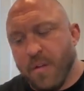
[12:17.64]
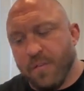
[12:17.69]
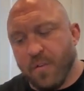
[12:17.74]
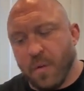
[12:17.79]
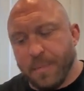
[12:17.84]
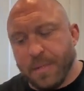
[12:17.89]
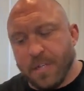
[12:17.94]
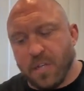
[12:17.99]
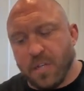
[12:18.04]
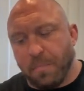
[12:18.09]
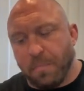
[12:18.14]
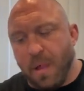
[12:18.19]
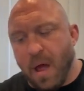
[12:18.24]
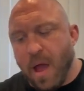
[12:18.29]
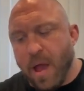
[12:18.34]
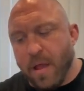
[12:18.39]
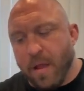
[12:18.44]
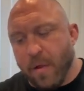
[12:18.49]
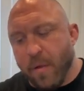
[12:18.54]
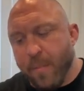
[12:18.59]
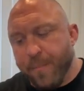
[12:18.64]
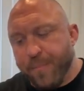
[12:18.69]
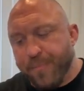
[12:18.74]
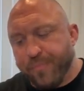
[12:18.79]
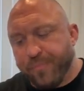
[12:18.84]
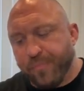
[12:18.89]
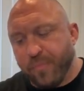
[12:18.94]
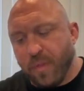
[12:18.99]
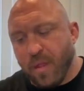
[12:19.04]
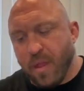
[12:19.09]
from a supplier,
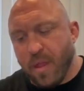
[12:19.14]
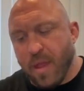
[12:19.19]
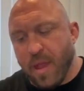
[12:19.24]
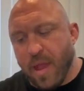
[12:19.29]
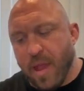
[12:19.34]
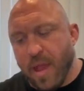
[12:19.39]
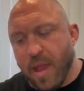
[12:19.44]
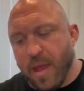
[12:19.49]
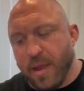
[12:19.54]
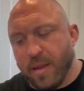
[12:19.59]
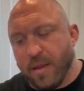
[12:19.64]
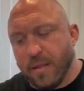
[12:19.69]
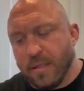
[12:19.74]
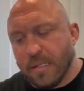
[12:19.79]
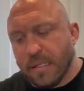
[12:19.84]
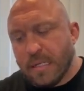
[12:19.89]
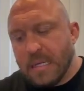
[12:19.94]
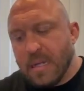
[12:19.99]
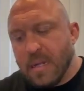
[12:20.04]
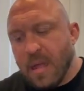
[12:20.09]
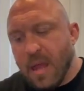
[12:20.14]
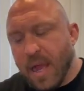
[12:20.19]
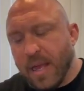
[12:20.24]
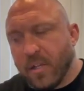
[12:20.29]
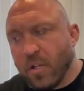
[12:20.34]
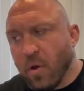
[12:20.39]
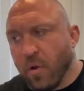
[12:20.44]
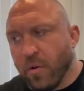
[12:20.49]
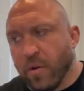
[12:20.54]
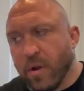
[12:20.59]
and I
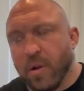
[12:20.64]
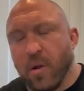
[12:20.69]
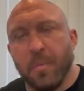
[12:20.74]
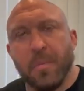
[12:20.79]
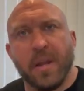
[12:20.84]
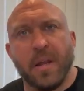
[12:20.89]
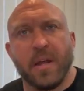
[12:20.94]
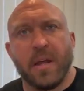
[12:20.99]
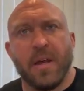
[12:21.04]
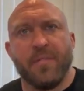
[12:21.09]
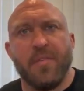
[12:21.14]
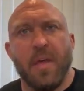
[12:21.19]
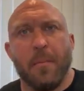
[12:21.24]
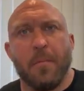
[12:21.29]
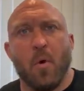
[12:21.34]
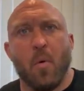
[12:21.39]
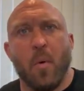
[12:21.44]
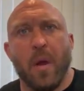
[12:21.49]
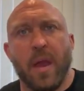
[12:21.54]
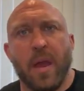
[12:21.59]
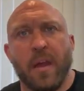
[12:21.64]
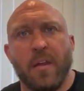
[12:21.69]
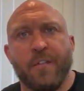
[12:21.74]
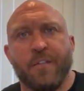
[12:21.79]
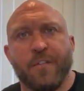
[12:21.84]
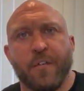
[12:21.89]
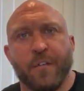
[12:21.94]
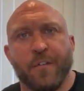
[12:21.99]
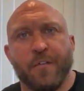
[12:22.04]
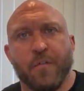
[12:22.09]
told her I go, I'm going to give them away
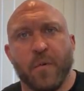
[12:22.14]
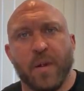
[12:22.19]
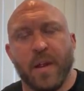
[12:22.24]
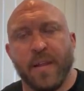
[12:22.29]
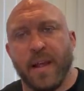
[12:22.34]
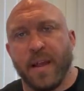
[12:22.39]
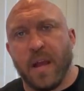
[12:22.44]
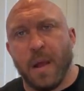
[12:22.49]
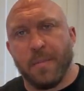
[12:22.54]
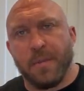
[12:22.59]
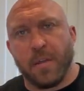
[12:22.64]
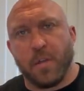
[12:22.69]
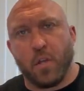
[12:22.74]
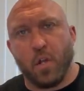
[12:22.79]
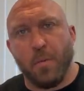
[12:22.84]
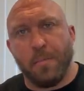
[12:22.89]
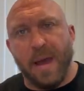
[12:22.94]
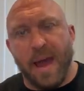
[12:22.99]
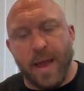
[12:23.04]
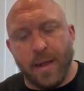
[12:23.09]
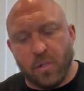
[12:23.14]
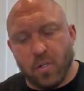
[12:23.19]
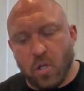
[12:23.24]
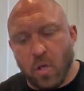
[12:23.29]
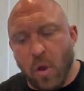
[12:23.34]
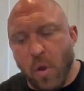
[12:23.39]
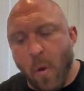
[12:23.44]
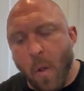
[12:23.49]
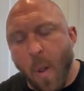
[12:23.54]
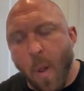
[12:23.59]
for free. They come in two packs
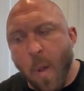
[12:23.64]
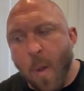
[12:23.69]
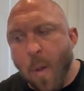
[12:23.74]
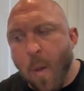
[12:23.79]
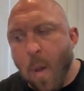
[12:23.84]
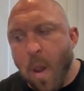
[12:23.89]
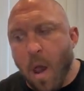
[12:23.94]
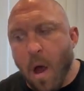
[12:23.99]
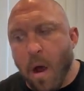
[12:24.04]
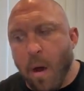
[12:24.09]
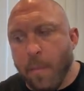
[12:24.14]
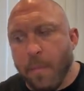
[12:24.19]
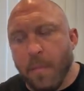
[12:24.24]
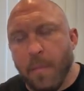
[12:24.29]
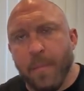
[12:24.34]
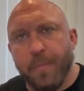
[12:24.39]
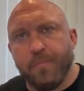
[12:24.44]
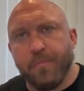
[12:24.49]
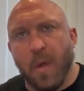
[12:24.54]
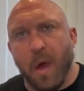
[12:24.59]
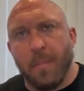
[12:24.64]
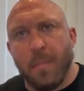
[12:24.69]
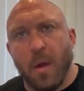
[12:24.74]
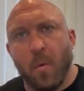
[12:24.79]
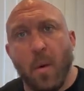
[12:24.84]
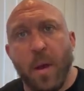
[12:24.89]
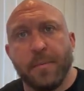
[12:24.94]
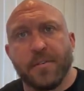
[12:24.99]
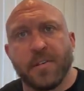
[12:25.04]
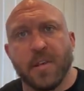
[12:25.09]
um, on my
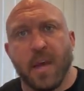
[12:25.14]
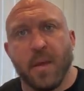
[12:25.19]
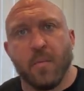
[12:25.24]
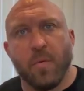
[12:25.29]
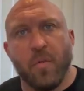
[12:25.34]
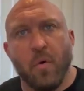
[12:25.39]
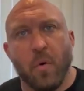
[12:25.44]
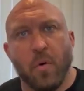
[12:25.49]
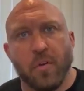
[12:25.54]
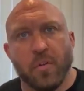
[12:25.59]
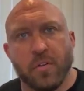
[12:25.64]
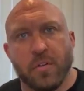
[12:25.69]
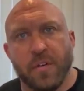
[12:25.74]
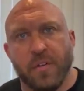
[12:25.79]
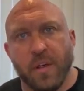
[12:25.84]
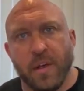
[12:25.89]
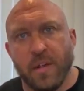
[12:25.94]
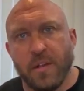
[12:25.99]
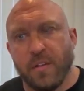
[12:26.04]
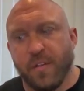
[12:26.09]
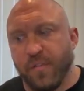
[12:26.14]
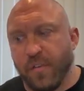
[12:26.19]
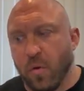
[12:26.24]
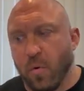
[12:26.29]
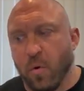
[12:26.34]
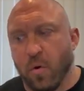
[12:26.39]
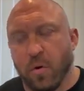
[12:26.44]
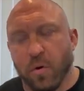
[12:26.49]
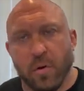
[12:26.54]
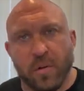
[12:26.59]
website with orders. Like if
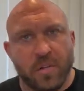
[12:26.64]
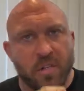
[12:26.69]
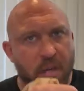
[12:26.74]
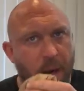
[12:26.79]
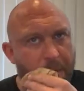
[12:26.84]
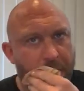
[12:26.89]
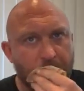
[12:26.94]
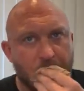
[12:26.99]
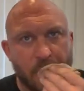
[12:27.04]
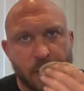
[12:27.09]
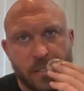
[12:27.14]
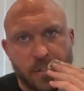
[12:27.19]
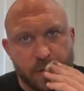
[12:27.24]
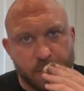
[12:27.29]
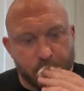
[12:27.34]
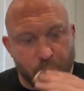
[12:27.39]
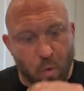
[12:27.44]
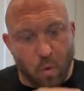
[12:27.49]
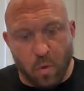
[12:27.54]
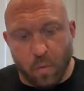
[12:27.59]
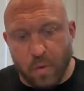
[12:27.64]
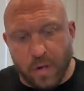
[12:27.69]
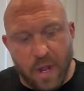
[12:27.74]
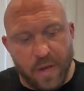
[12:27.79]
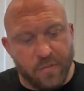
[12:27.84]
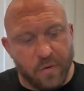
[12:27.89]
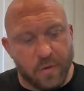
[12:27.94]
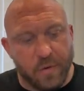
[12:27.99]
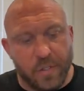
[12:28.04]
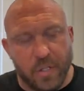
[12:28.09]
you order supplements or
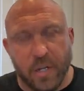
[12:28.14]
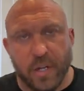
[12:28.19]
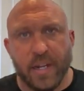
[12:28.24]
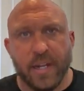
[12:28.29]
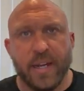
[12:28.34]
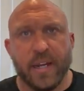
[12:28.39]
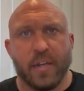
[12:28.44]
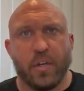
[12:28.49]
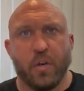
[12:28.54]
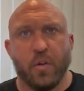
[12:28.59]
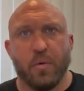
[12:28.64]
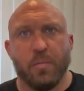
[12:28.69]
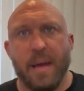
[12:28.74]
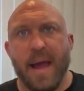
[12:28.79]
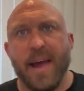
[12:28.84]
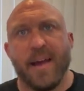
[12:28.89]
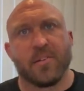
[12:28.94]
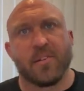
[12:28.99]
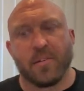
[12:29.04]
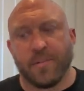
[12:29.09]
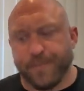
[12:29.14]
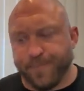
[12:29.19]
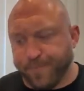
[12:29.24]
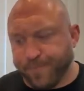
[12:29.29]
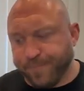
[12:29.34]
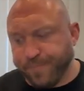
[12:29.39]
whatever, you're going to get two masks,